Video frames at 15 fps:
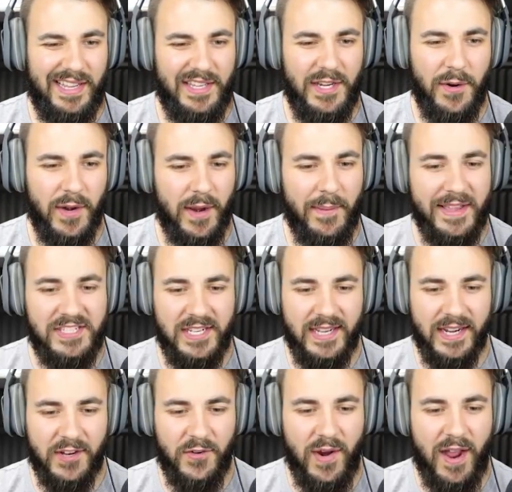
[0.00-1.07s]
you know what I'm actually
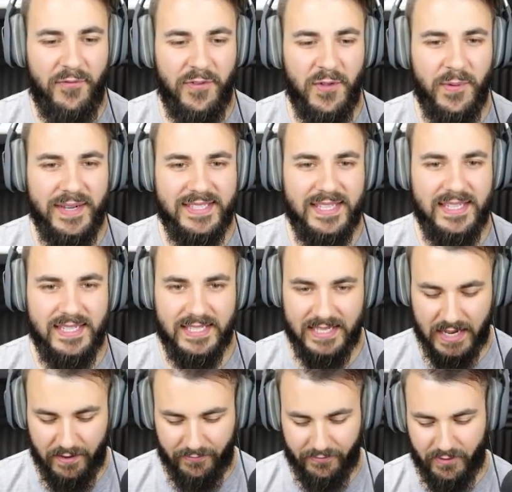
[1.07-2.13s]
going to craft with the rest of this
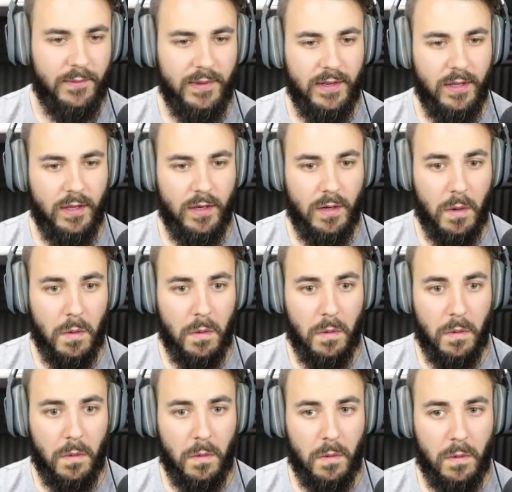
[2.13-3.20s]
stuff? Can we...
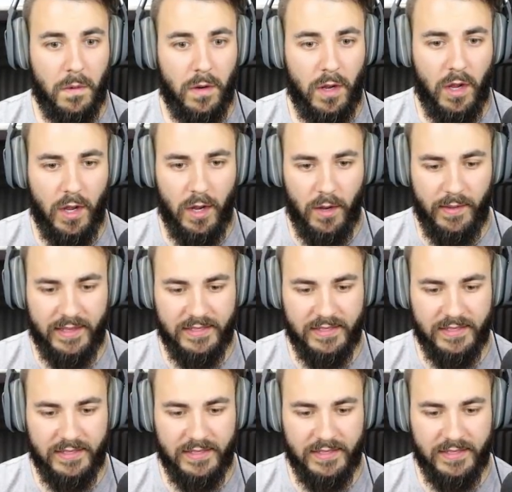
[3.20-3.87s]
Oh,